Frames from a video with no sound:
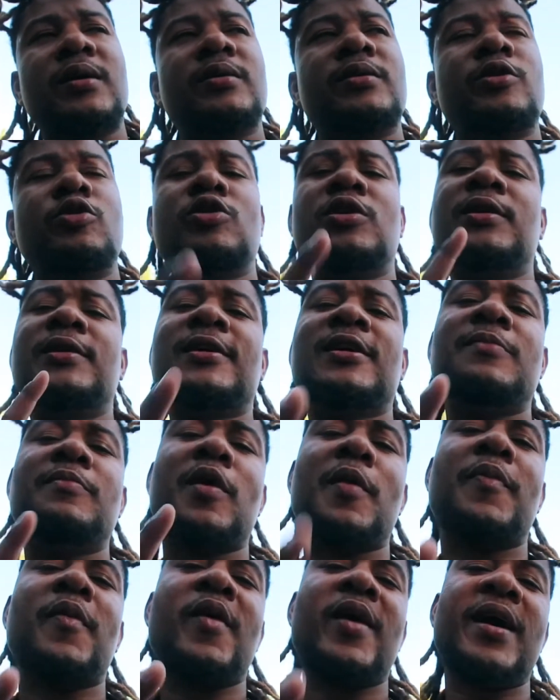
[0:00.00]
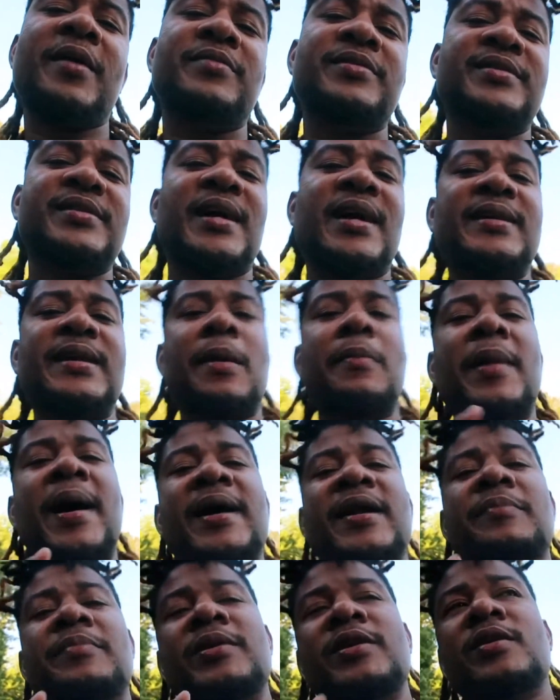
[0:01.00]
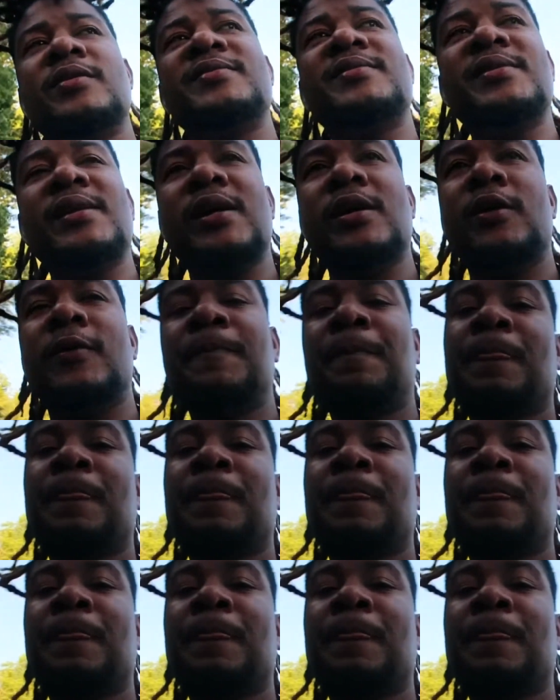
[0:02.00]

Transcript: you can look them up on Amazon. They might have been on sale